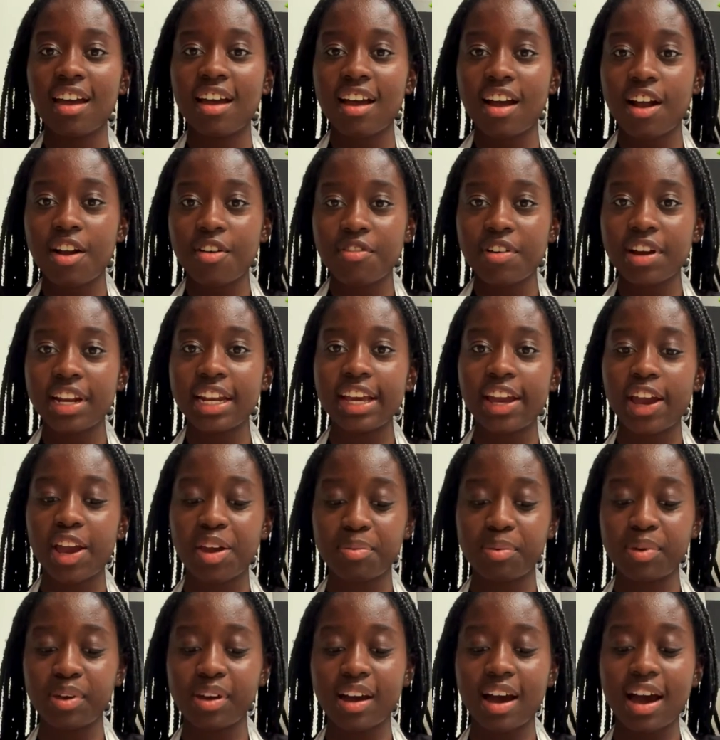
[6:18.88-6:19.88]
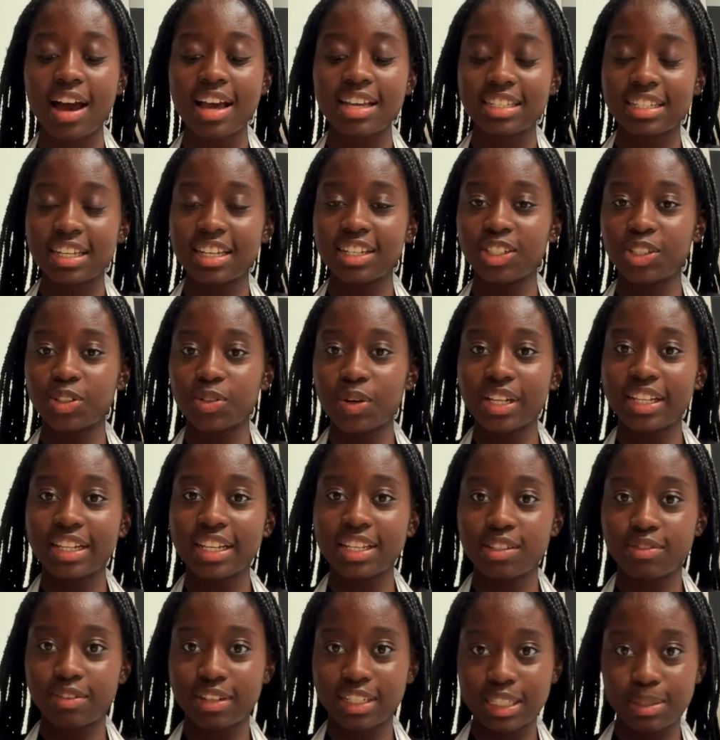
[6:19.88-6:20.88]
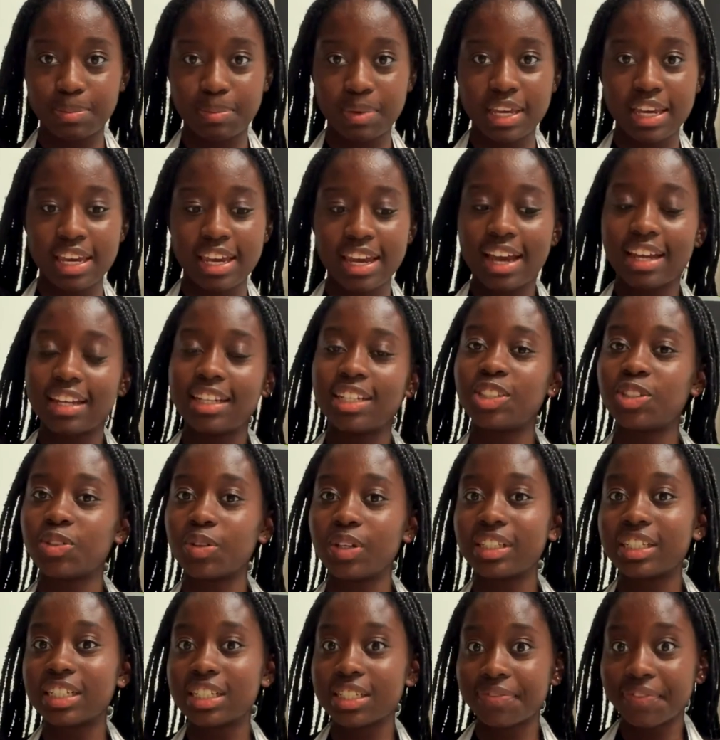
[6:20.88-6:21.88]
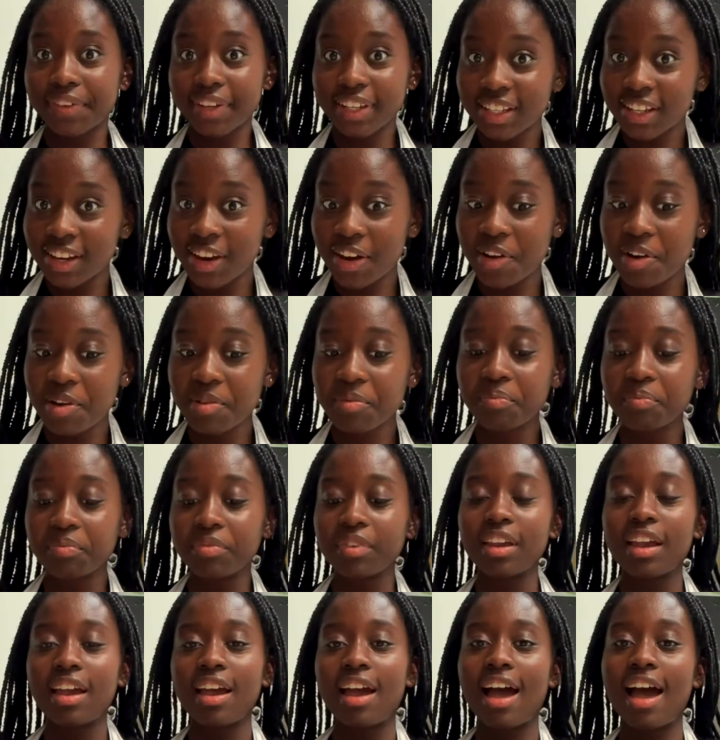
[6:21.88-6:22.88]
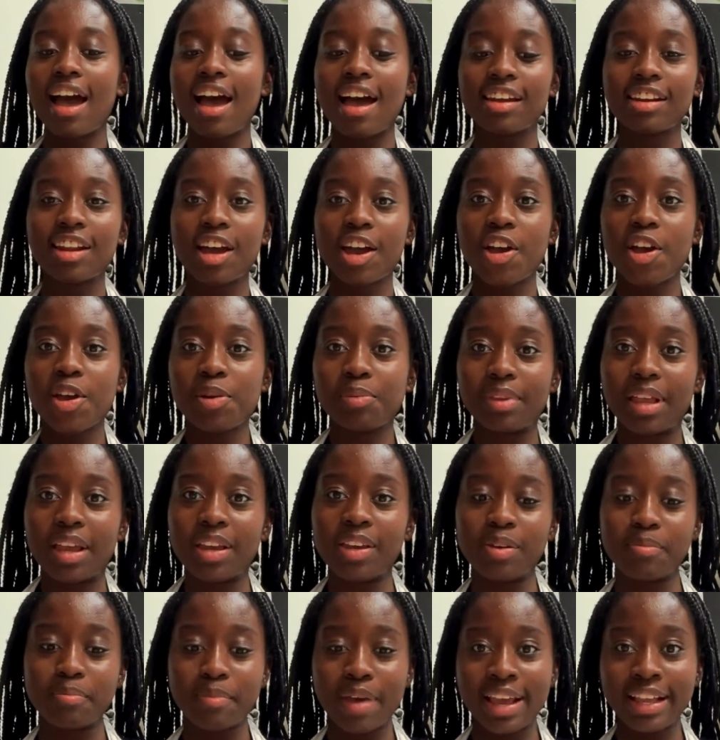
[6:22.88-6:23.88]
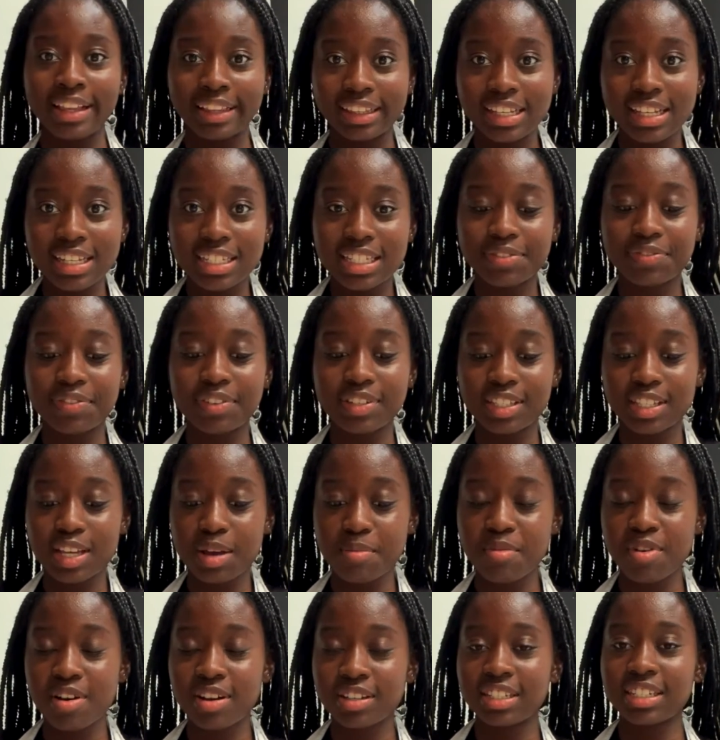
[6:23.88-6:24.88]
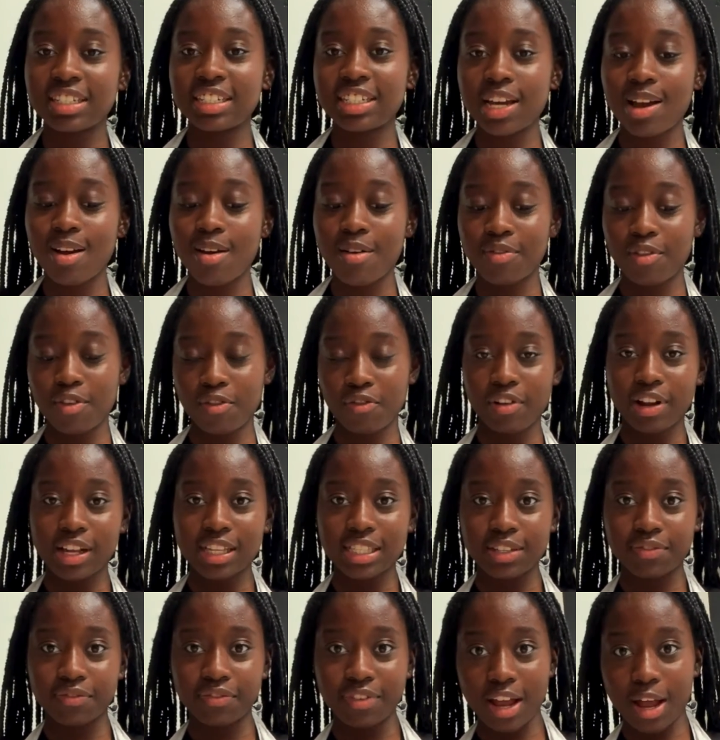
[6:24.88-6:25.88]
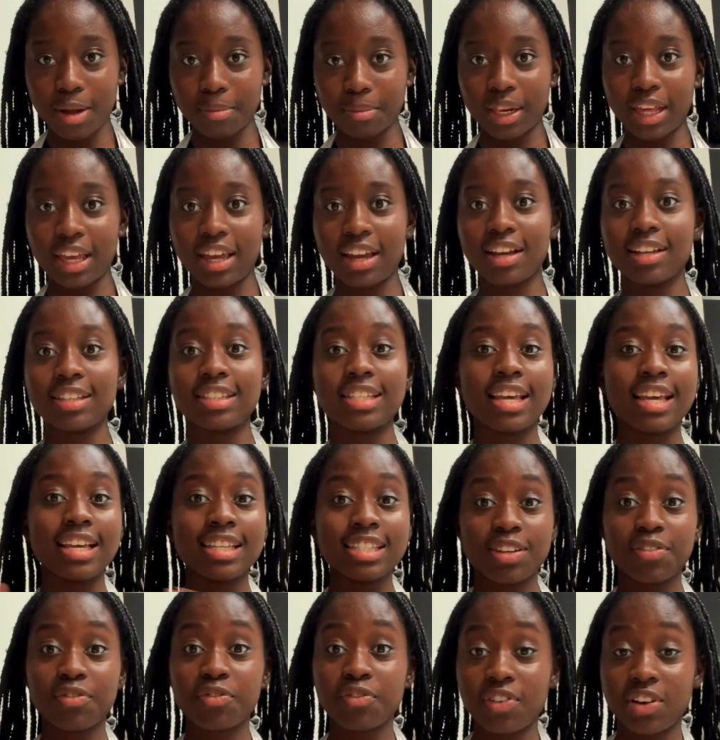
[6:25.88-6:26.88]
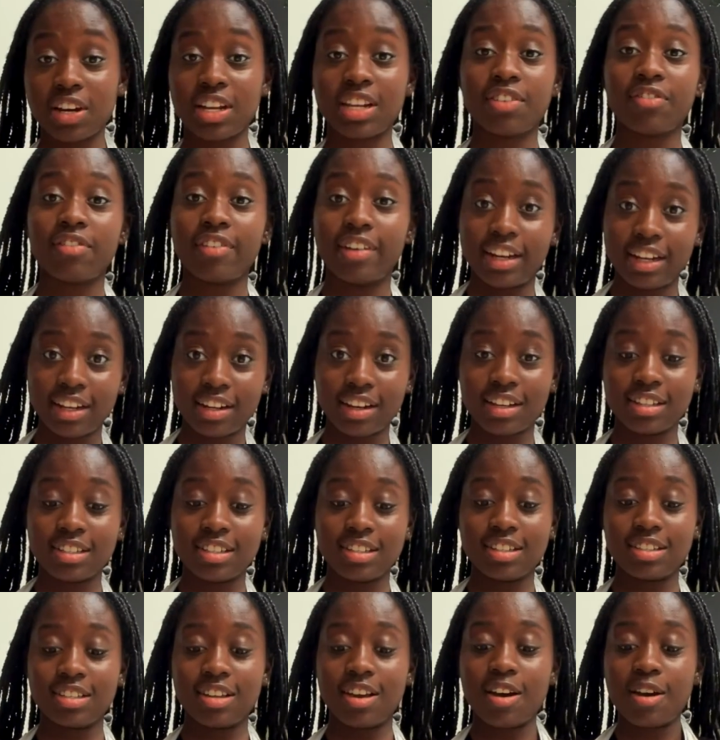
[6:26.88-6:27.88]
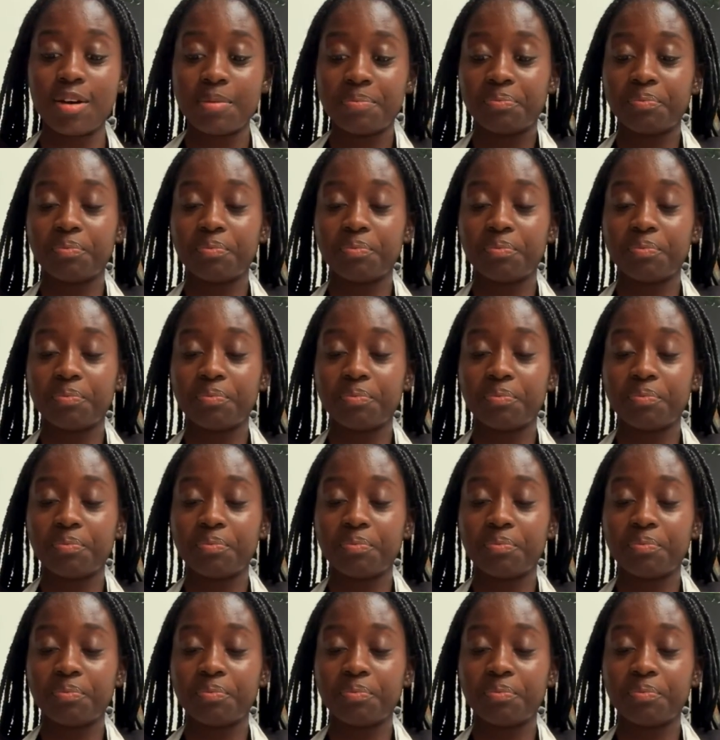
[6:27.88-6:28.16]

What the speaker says: I really hope you guys enjoyed this recipe and enjoyed this video, and I hope that you make this for summer to share with your friends and family, because it is a really, really nice dessert.